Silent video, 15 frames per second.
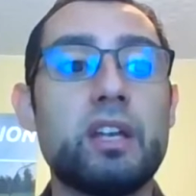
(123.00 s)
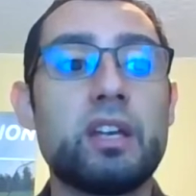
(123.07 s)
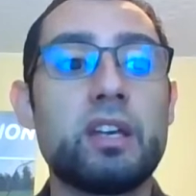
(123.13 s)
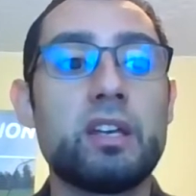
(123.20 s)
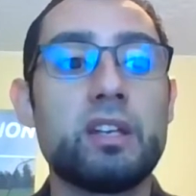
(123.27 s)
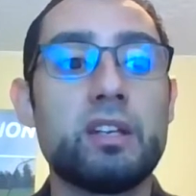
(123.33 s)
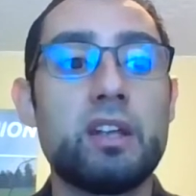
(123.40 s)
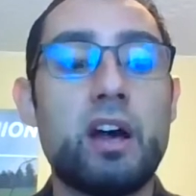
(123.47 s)

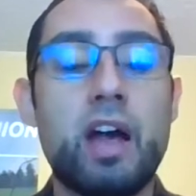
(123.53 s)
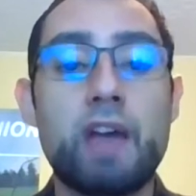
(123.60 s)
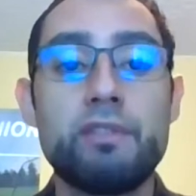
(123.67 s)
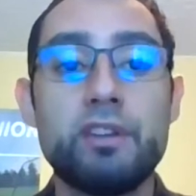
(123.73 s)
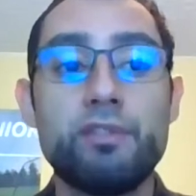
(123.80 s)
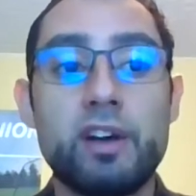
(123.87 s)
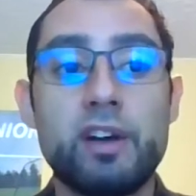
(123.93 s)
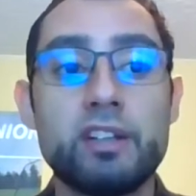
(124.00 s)
and not having
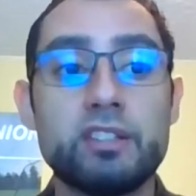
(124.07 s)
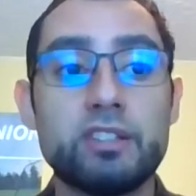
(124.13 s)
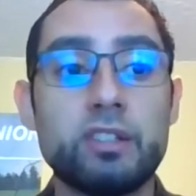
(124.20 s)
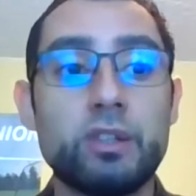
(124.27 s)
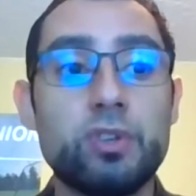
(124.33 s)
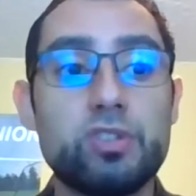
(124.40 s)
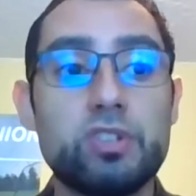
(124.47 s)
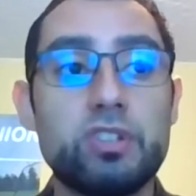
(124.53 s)
to find a
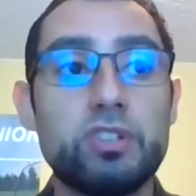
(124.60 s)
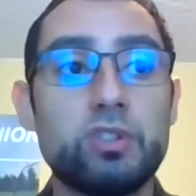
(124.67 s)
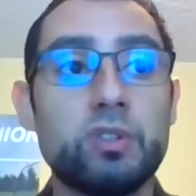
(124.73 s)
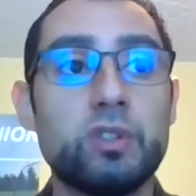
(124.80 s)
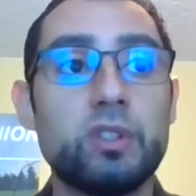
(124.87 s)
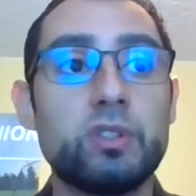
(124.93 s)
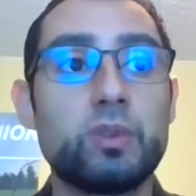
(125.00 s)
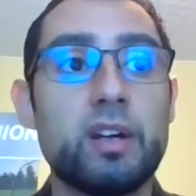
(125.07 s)
solution
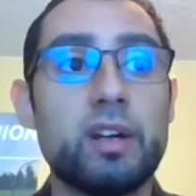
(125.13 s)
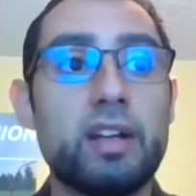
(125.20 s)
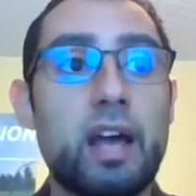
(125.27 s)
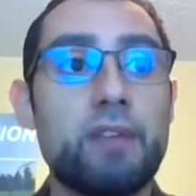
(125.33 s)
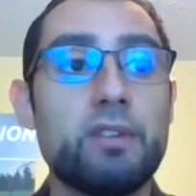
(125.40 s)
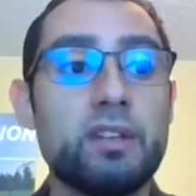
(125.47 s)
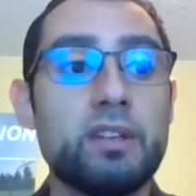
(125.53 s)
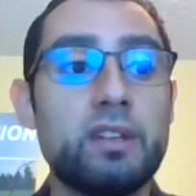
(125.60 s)
to it, right?
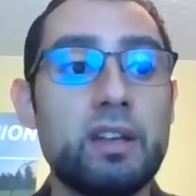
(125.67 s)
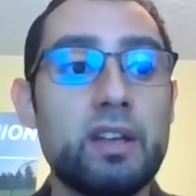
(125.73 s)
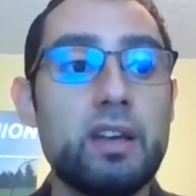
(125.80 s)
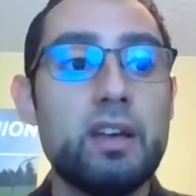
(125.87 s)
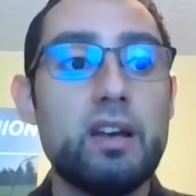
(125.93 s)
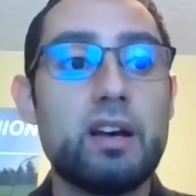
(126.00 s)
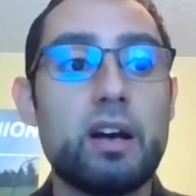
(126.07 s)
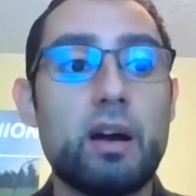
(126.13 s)
Having
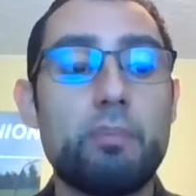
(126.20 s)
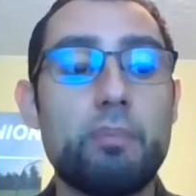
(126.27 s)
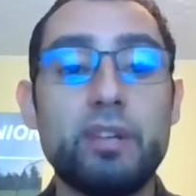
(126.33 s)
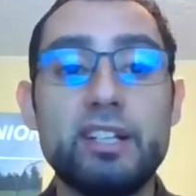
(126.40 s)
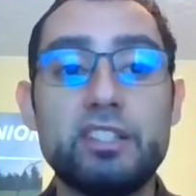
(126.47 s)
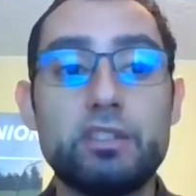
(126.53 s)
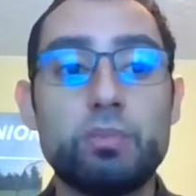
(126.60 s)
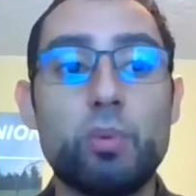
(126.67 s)

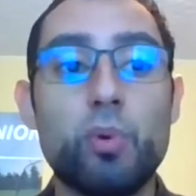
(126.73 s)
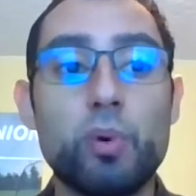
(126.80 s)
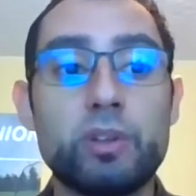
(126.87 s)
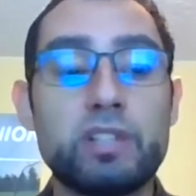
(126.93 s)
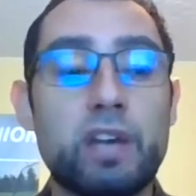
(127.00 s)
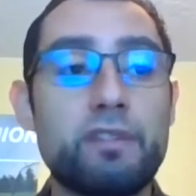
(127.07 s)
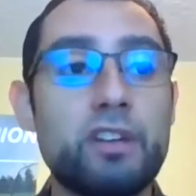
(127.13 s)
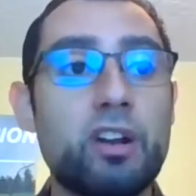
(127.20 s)
played sports,
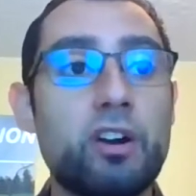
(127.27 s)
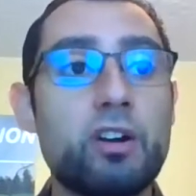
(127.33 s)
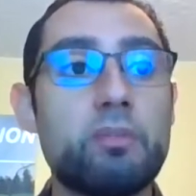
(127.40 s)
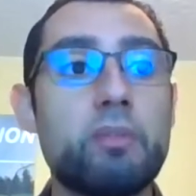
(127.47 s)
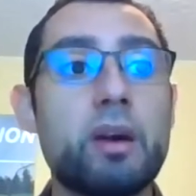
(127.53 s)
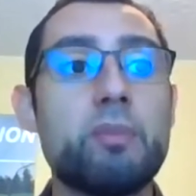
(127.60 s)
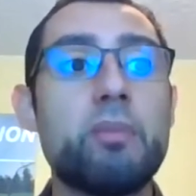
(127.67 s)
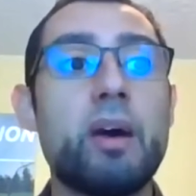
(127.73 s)
having hurt
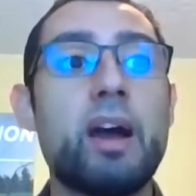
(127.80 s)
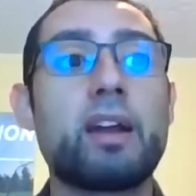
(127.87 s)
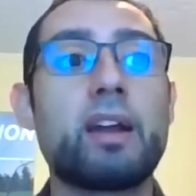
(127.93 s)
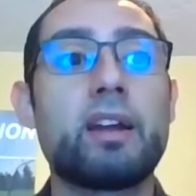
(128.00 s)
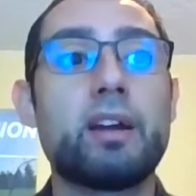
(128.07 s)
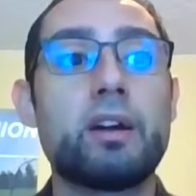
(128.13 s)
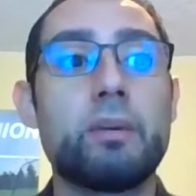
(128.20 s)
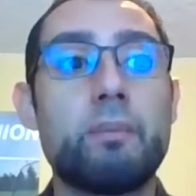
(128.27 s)
my back,
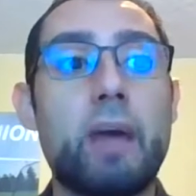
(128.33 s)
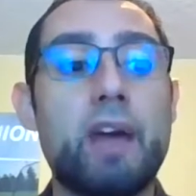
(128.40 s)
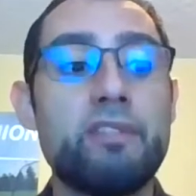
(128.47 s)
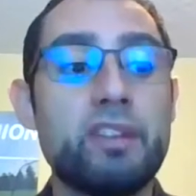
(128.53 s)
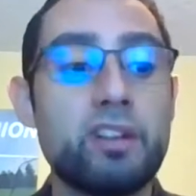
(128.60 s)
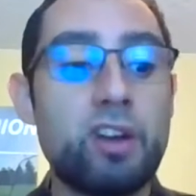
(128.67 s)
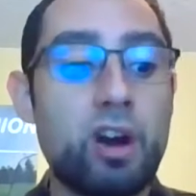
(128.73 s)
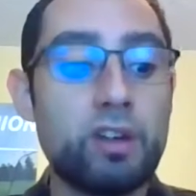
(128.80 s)

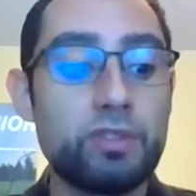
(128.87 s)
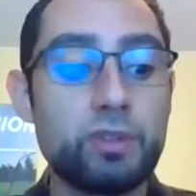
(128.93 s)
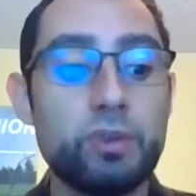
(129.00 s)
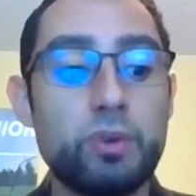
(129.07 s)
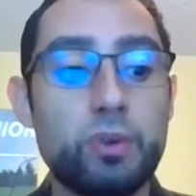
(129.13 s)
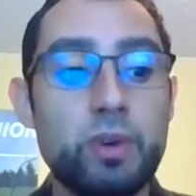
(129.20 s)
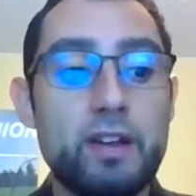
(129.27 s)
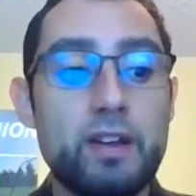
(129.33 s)
having gone
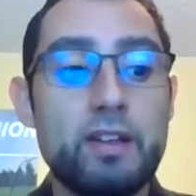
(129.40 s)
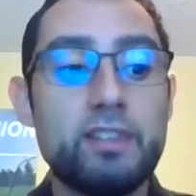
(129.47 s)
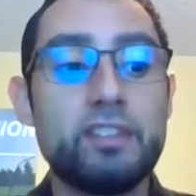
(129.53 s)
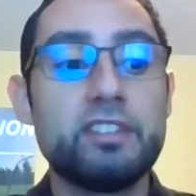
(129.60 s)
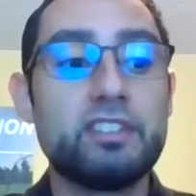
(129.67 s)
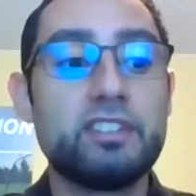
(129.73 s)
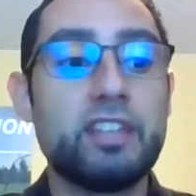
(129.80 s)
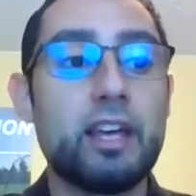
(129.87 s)
through the
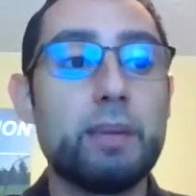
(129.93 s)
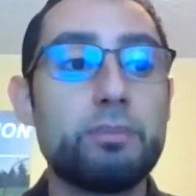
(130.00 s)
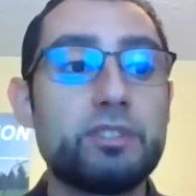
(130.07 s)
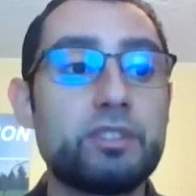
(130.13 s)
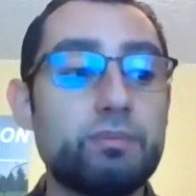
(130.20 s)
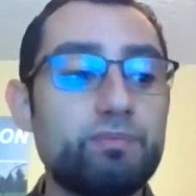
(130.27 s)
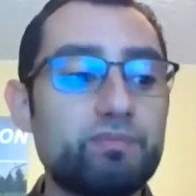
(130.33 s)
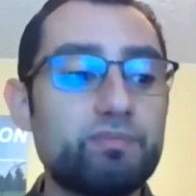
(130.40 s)

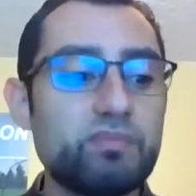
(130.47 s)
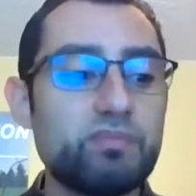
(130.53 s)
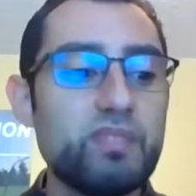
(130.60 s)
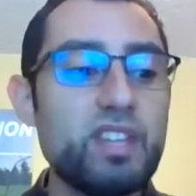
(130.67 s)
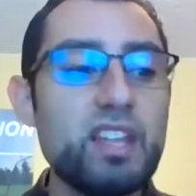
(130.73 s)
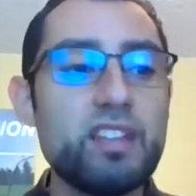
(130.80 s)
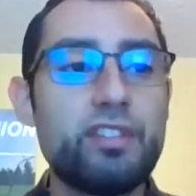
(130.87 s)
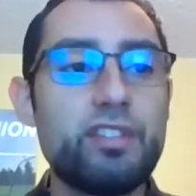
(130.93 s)
steps,
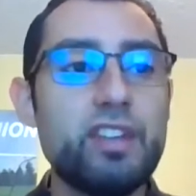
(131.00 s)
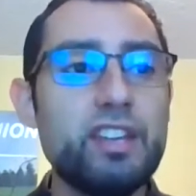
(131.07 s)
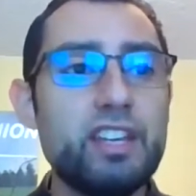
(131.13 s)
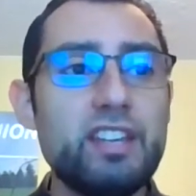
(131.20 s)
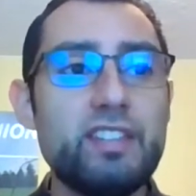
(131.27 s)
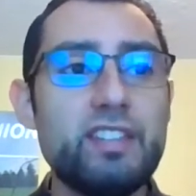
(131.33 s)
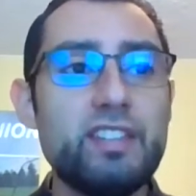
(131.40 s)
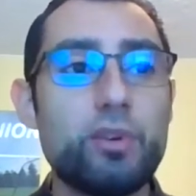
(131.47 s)

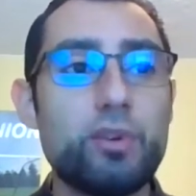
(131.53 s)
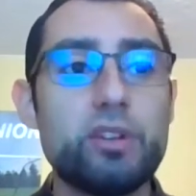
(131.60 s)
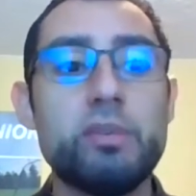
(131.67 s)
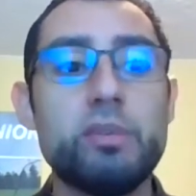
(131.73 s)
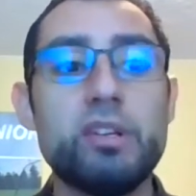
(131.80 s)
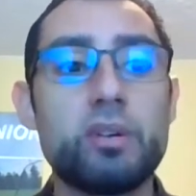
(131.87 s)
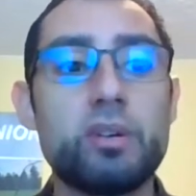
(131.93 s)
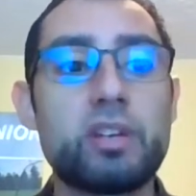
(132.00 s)
thinking that I would have
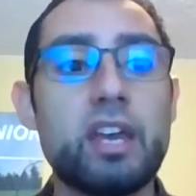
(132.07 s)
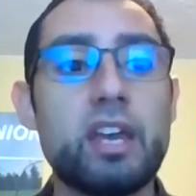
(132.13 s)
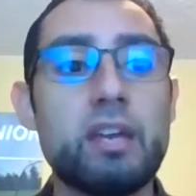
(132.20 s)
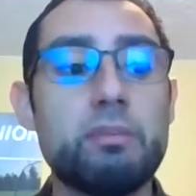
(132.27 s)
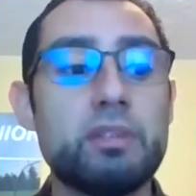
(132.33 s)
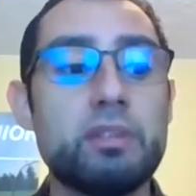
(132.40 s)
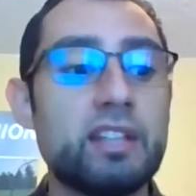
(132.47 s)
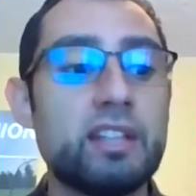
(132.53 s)
been okay,
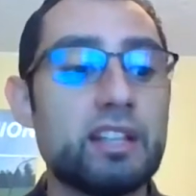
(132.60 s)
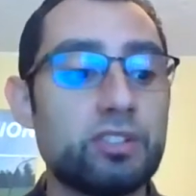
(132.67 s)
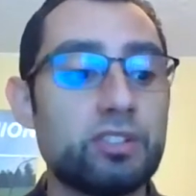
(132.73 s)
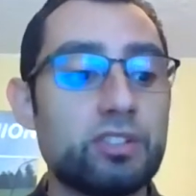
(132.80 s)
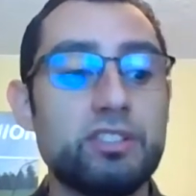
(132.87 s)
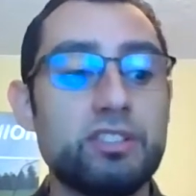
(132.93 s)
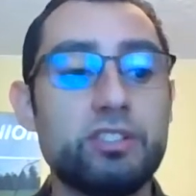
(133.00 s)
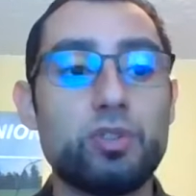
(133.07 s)
but then that
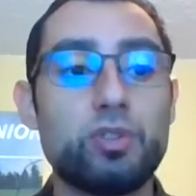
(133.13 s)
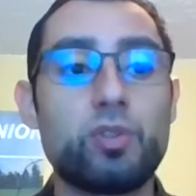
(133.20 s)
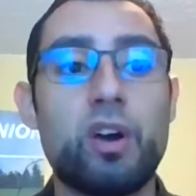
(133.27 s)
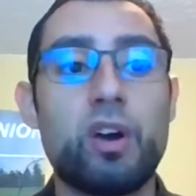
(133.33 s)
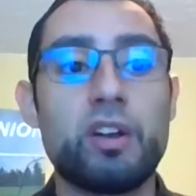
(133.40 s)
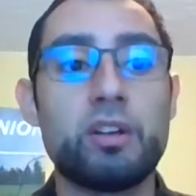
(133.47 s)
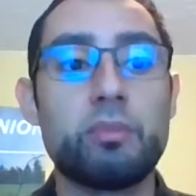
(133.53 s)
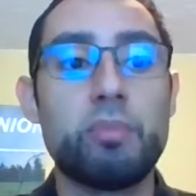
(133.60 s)
turned into
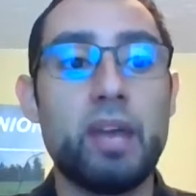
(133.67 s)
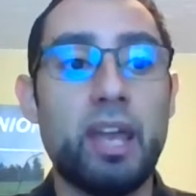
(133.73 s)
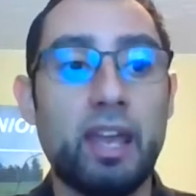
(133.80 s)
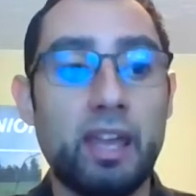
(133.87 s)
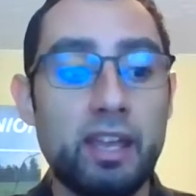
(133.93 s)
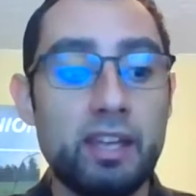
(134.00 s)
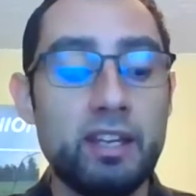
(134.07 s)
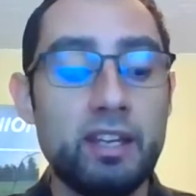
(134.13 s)
chronic
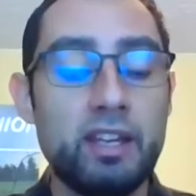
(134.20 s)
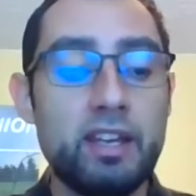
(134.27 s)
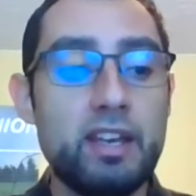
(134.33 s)
pain,